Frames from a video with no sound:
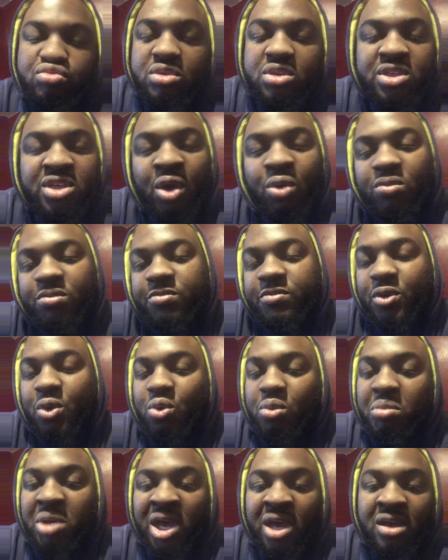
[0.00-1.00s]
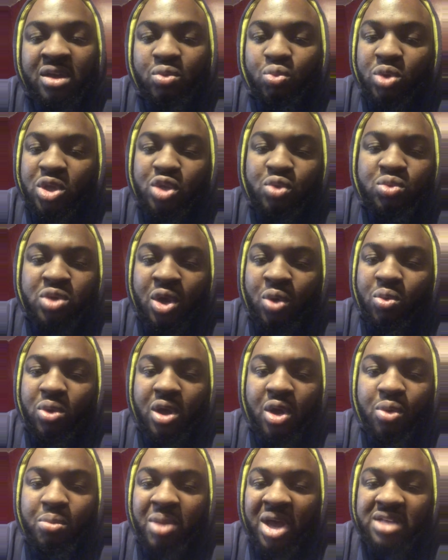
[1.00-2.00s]
don't feel bad when you don't
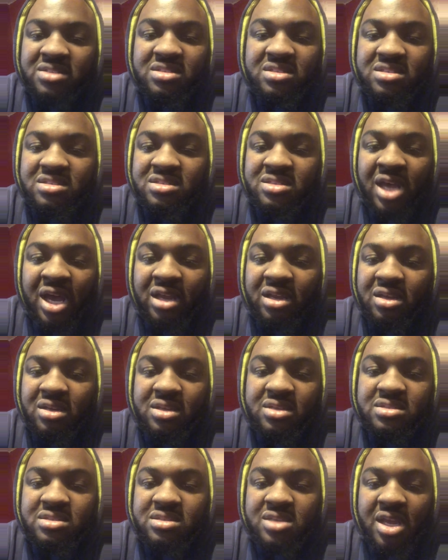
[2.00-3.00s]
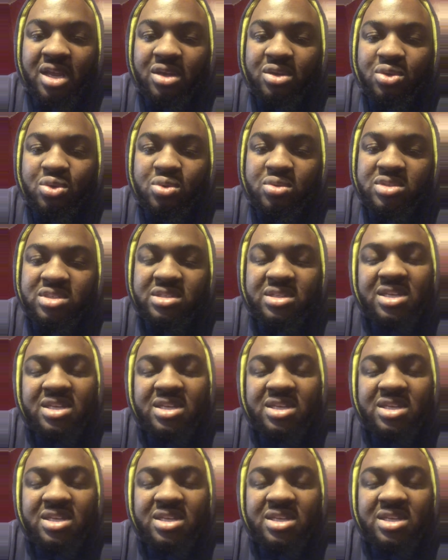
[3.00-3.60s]
go by society standards.